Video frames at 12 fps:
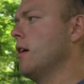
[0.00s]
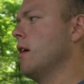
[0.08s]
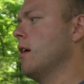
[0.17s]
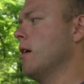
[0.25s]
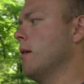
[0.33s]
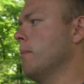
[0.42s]

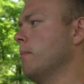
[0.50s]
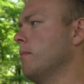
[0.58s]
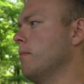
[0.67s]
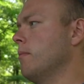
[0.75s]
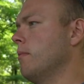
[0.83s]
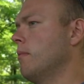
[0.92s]
Um,
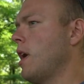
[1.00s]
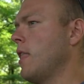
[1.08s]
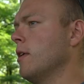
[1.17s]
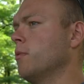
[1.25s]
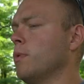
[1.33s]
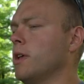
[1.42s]

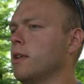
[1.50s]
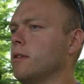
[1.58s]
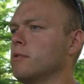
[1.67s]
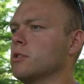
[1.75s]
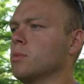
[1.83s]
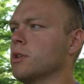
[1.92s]
and then we
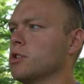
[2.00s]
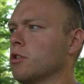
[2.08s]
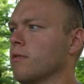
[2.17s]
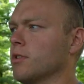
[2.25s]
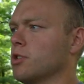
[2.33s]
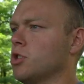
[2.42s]
switched
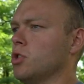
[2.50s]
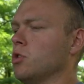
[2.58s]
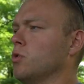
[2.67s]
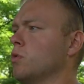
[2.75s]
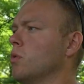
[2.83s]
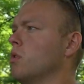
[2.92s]
over
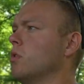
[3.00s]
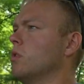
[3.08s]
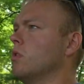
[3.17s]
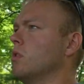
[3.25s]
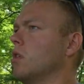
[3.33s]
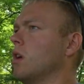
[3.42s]
to
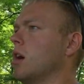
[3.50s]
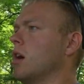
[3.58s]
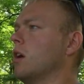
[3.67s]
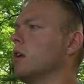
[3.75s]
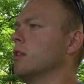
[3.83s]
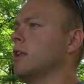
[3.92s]

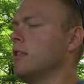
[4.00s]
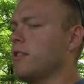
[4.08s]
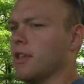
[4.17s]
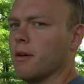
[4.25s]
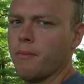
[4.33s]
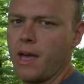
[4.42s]
uh,
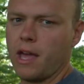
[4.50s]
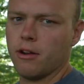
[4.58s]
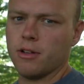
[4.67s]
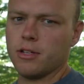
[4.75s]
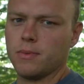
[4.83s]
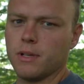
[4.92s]
lithium
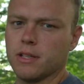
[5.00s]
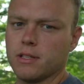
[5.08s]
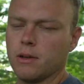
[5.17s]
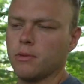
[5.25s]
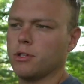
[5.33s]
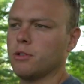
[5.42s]
batteries because
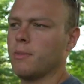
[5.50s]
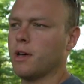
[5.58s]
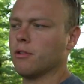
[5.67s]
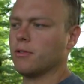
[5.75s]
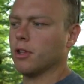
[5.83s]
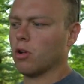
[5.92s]
they would do
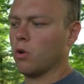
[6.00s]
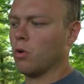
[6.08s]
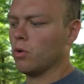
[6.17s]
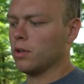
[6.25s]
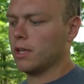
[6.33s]
better in the cold